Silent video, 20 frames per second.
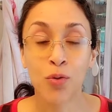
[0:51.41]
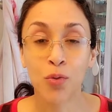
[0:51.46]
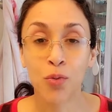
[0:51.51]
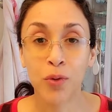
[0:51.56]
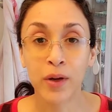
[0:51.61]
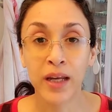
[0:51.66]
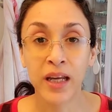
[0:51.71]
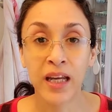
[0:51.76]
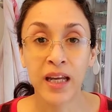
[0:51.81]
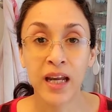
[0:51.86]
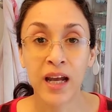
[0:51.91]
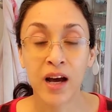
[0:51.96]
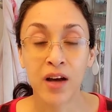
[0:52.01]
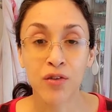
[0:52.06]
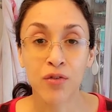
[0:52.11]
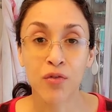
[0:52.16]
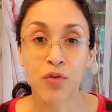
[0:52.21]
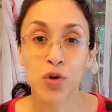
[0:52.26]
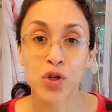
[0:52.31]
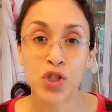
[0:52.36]
We
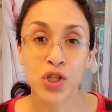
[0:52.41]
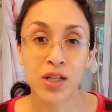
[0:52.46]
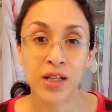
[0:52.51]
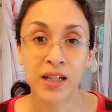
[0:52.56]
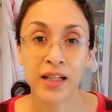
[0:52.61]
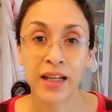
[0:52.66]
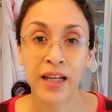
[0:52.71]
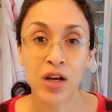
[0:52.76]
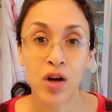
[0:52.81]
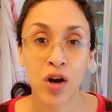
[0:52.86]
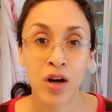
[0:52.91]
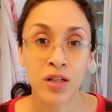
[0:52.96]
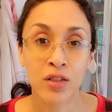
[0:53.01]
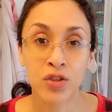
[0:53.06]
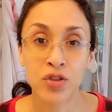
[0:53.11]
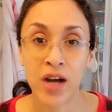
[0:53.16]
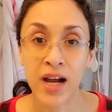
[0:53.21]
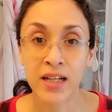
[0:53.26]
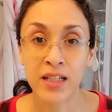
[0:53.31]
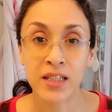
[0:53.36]
unfortunately
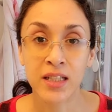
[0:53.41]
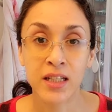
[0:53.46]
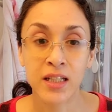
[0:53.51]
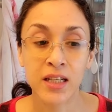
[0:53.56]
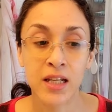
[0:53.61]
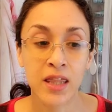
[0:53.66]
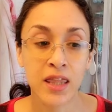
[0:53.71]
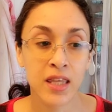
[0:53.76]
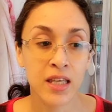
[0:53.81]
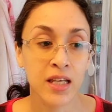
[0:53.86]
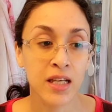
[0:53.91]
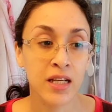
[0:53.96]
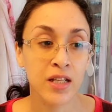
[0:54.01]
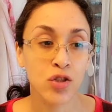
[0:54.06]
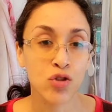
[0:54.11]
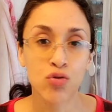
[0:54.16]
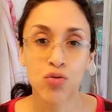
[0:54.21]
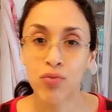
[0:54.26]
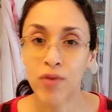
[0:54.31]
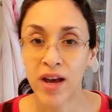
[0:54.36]
contracted
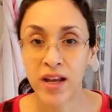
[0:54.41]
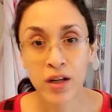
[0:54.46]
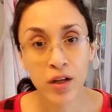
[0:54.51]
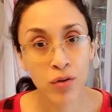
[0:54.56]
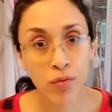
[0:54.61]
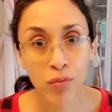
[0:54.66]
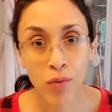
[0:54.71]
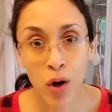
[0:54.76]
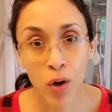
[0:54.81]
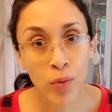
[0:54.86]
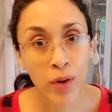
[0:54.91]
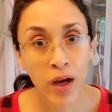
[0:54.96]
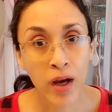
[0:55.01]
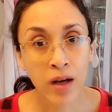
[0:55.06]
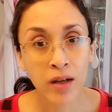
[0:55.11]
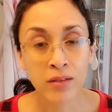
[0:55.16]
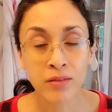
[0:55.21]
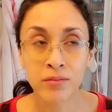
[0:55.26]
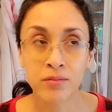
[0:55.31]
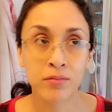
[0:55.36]
the dreaded
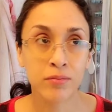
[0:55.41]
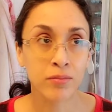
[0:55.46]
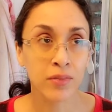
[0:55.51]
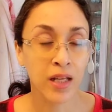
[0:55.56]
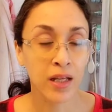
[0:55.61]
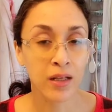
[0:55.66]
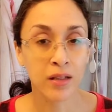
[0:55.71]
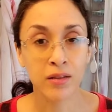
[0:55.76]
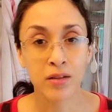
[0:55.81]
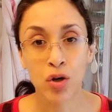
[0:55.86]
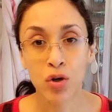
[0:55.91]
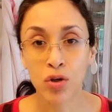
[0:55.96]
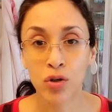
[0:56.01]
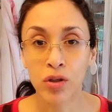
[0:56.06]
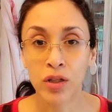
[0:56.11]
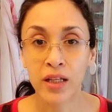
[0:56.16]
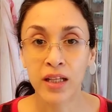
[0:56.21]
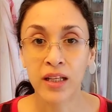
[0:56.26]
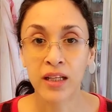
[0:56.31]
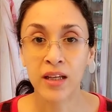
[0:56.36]
Rona in
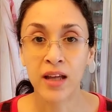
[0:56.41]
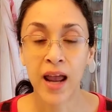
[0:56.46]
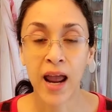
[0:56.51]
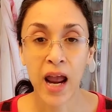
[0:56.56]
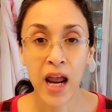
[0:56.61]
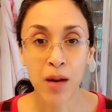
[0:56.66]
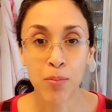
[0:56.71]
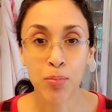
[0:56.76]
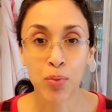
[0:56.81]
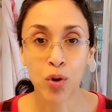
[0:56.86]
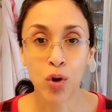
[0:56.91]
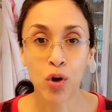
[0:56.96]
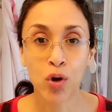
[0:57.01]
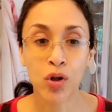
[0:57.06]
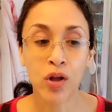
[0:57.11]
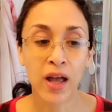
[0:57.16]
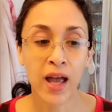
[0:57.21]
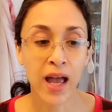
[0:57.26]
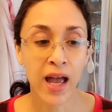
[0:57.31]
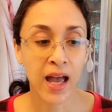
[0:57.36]
early April,